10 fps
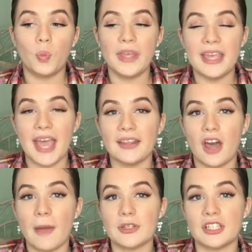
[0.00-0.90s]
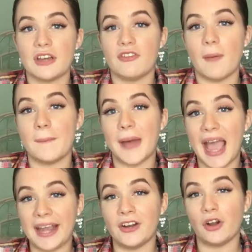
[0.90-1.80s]
We had the option of
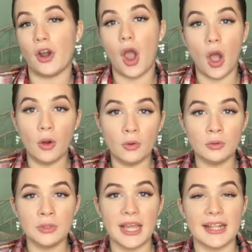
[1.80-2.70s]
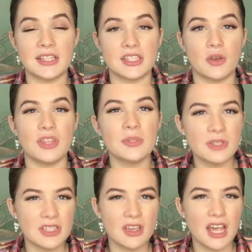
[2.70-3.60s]
buying our own, and so these
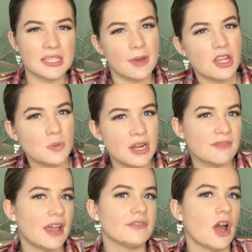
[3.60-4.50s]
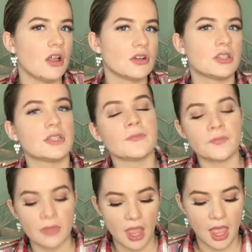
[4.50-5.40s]
ones cost about $25,
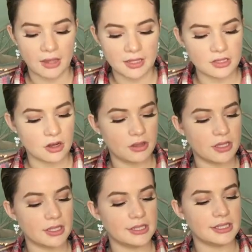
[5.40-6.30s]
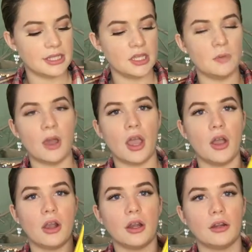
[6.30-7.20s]
and these are the
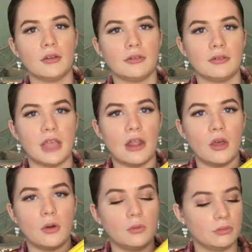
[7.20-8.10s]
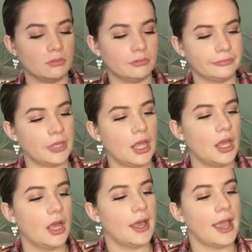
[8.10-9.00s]
TYR yellow.
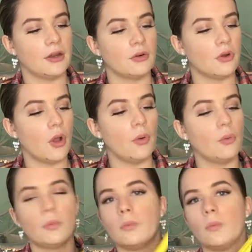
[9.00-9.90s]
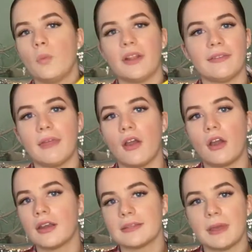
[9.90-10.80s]
I don't know what they
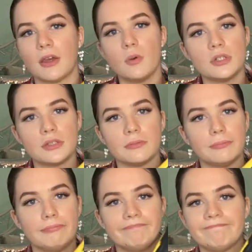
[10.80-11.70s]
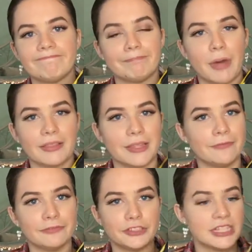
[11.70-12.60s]
are because my coach bought
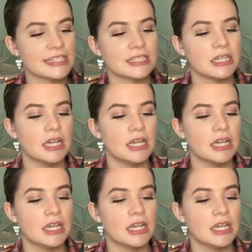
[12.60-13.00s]
them for us.